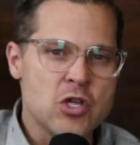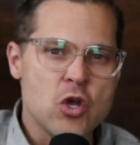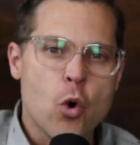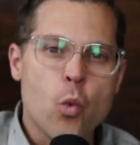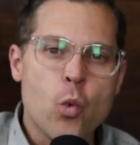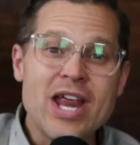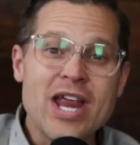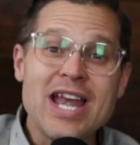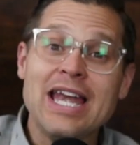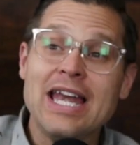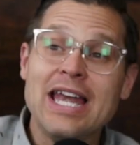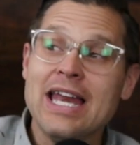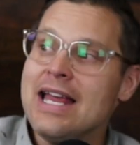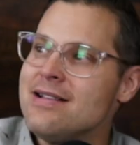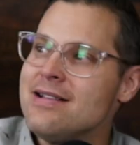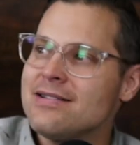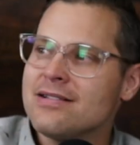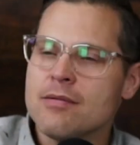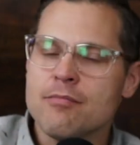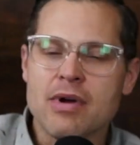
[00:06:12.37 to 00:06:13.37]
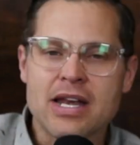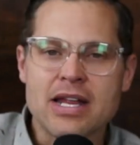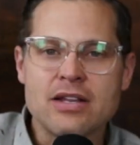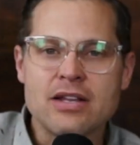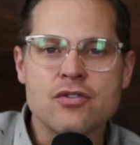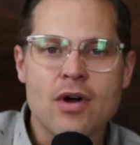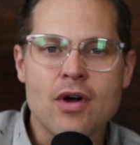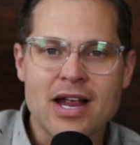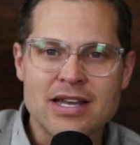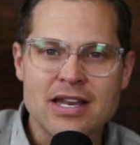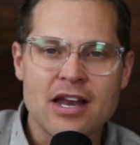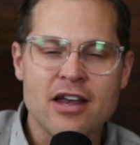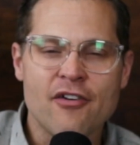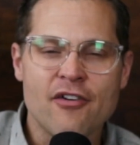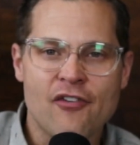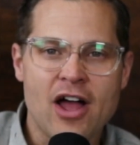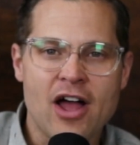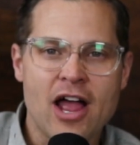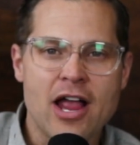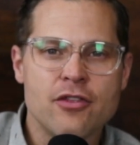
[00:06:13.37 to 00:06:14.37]
We need somebody to
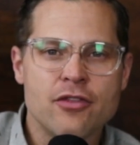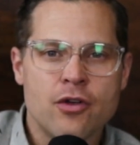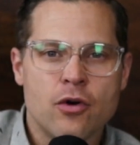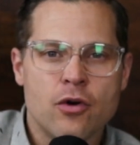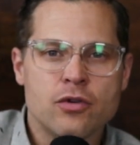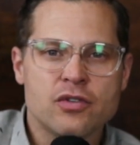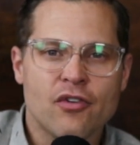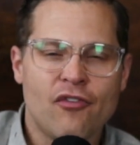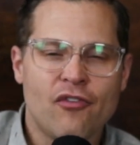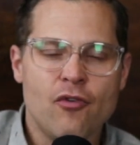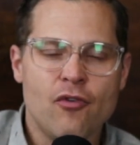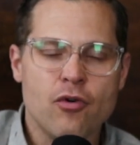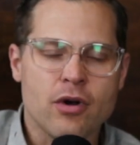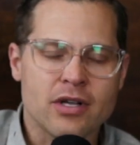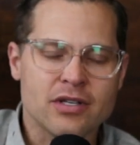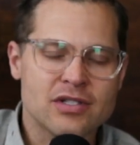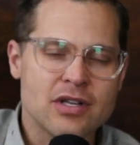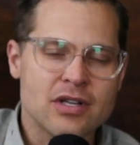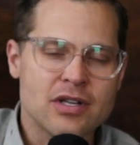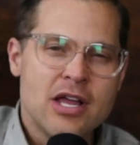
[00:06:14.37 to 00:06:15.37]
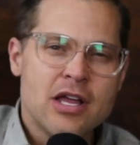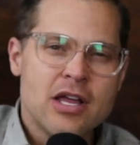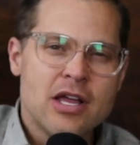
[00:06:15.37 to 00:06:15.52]
identify those for us.